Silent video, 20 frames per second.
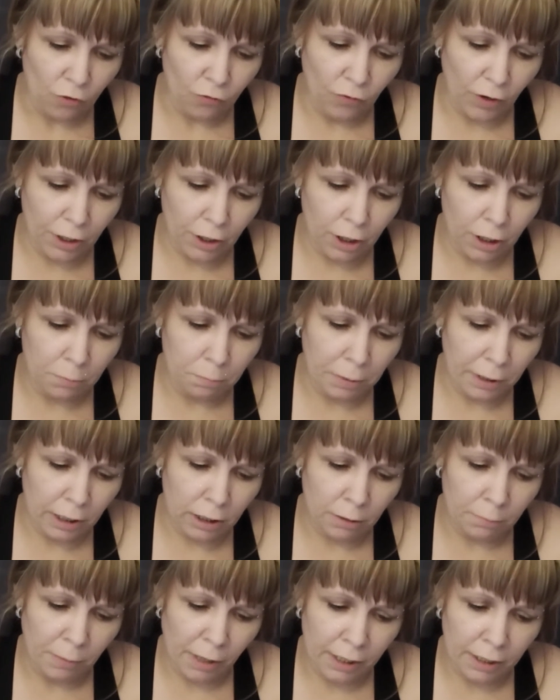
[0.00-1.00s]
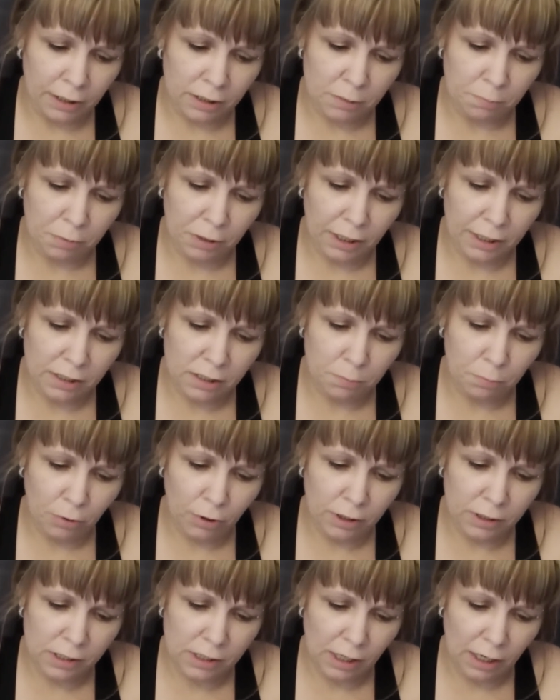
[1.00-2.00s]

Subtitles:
Fire and paramedics placed Prince